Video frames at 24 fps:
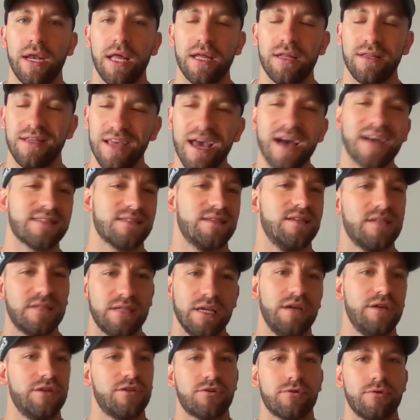And yes, this
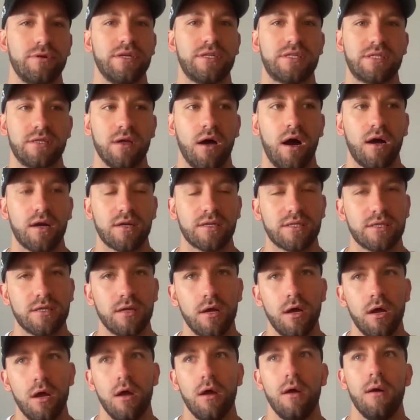injury sucks,
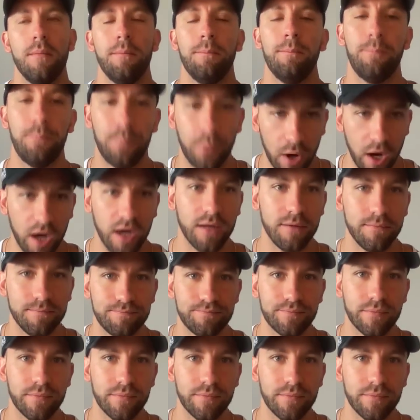but